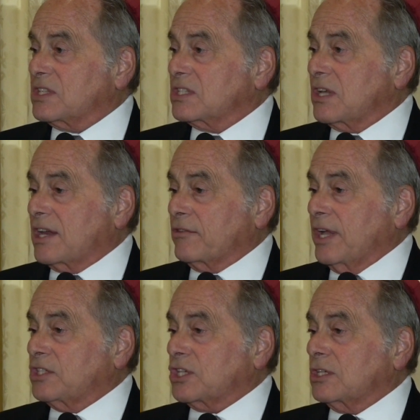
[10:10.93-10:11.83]

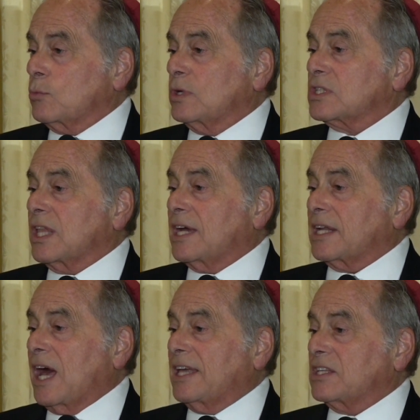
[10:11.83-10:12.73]
exoneration was not
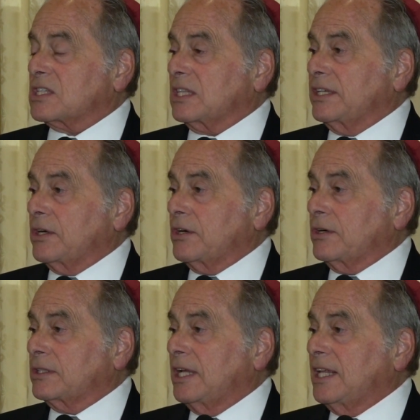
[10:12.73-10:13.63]
honestly earned,